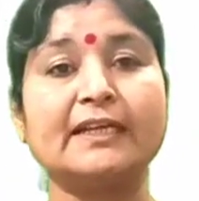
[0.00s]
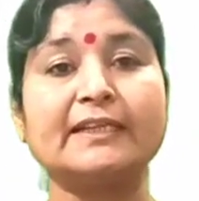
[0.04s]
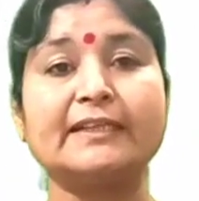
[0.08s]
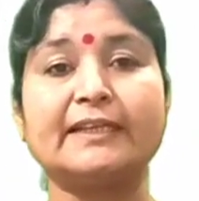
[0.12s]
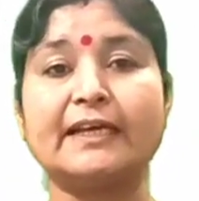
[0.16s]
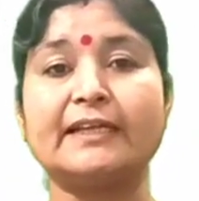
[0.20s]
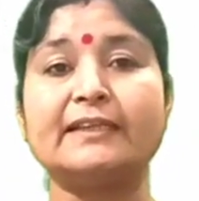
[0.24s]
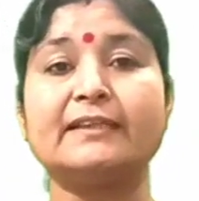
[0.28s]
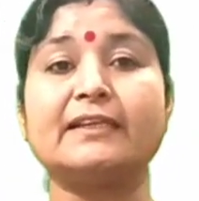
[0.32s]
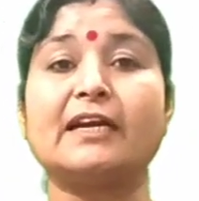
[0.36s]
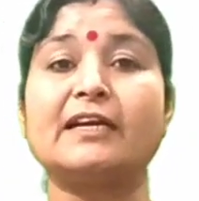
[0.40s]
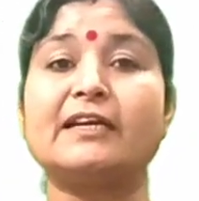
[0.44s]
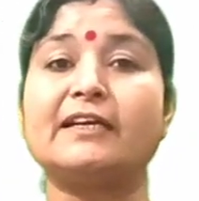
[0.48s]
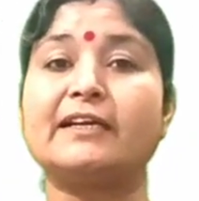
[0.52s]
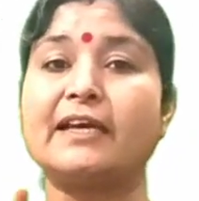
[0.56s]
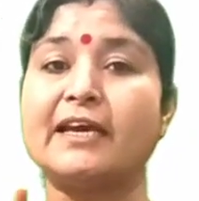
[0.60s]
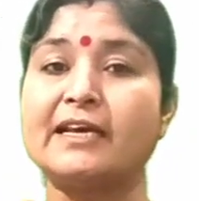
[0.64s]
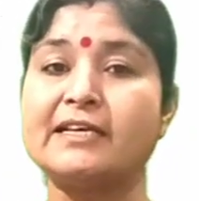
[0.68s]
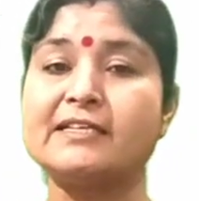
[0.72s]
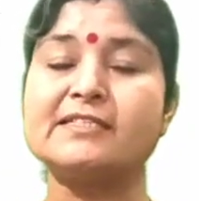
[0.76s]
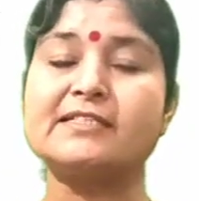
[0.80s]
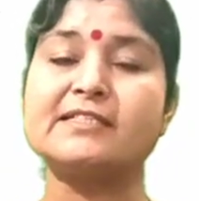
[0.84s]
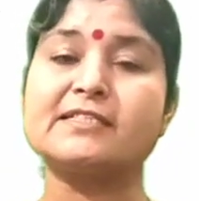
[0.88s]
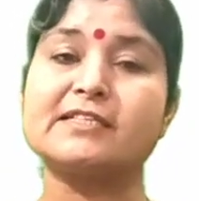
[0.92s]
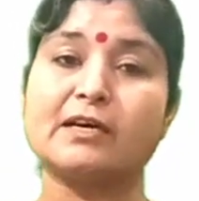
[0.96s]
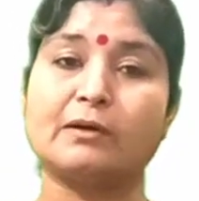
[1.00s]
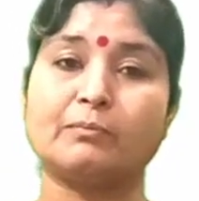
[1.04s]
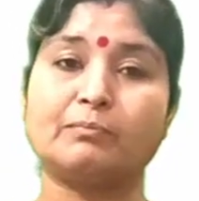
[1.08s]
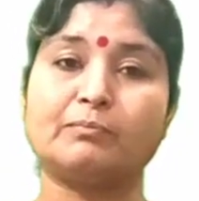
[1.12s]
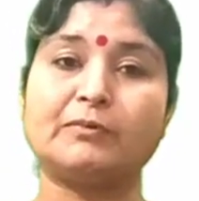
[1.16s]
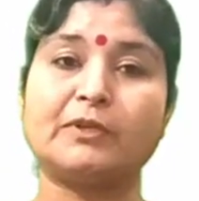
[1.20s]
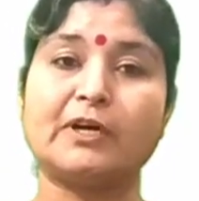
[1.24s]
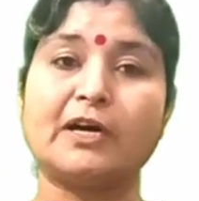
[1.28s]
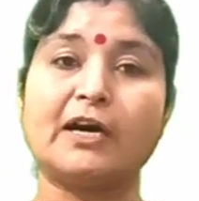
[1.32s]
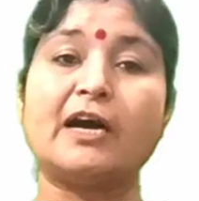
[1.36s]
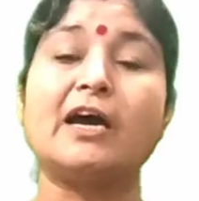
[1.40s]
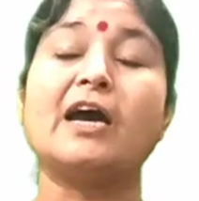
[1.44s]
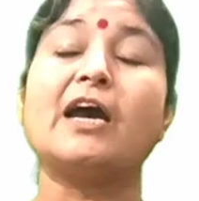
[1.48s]
then the tense of
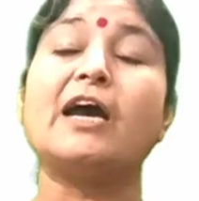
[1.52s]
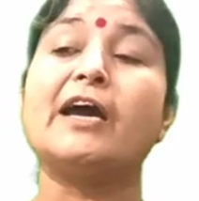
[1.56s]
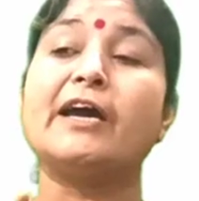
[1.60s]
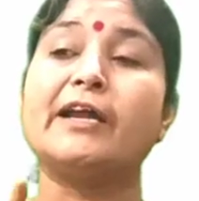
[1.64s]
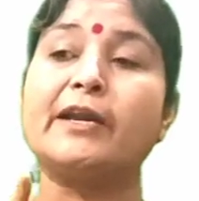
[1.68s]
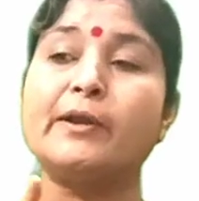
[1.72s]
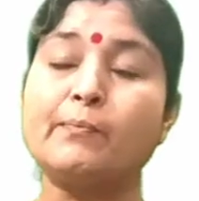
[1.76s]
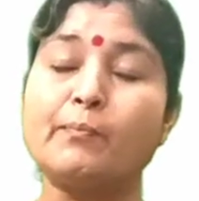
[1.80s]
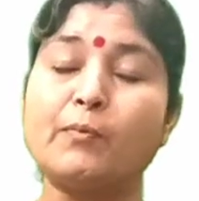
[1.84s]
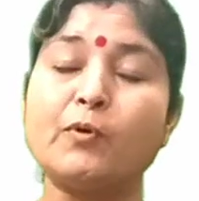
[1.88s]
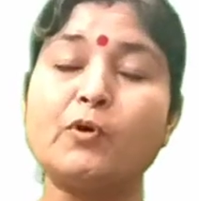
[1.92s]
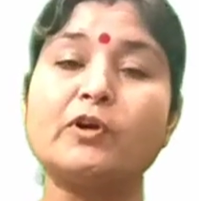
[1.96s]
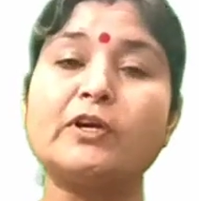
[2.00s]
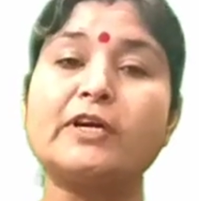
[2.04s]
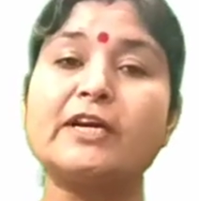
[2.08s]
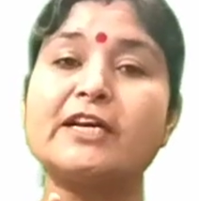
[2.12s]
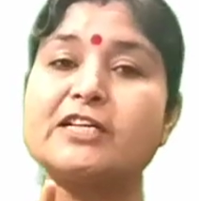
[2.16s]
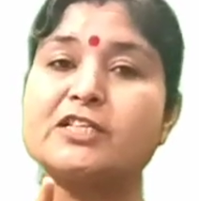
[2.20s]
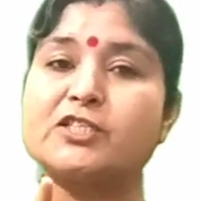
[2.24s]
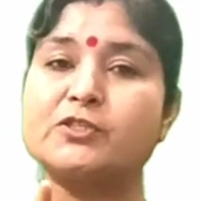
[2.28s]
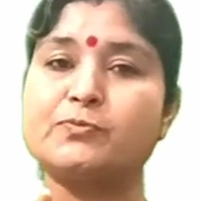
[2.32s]
the reported